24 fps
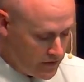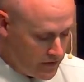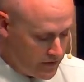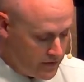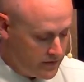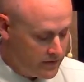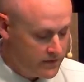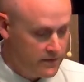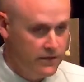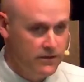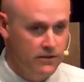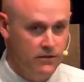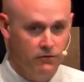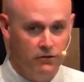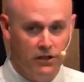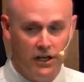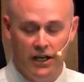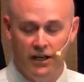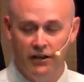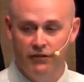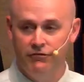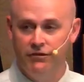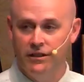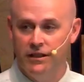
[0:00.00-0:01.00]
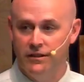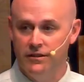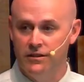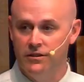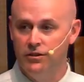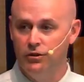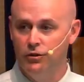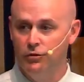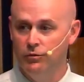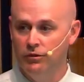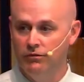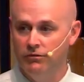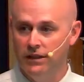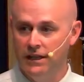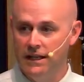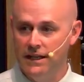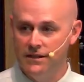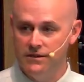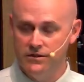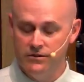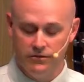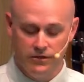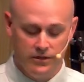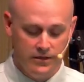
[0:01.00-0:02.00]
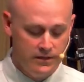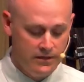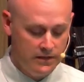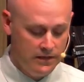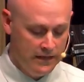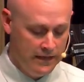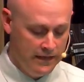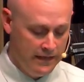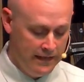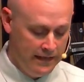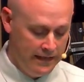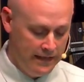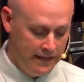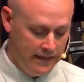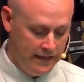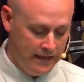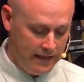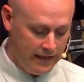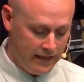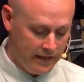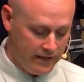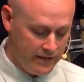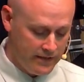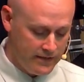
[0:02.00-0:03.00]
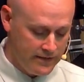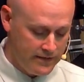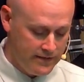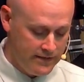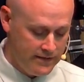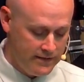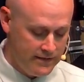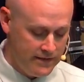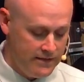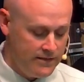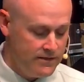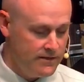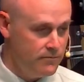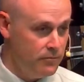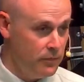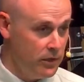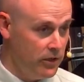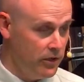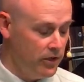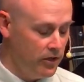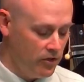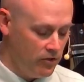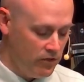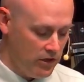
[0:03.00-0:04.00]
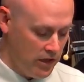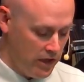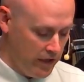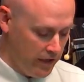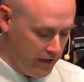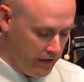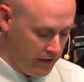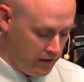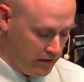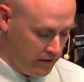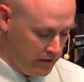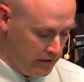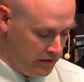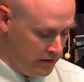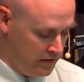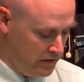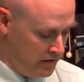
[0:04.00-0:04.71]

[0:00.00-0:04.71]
Jesus has arrived at the tomb of Lazarus, and he sees Mary crying.